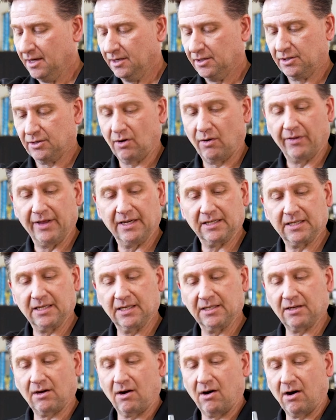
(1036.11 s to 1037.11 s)
So this
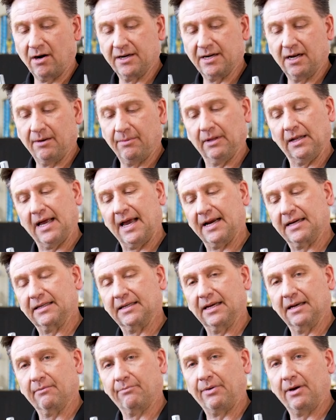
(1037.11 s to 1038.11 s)
is our double
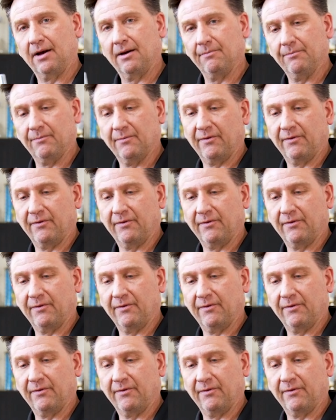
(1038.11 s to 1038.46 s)
acting pump.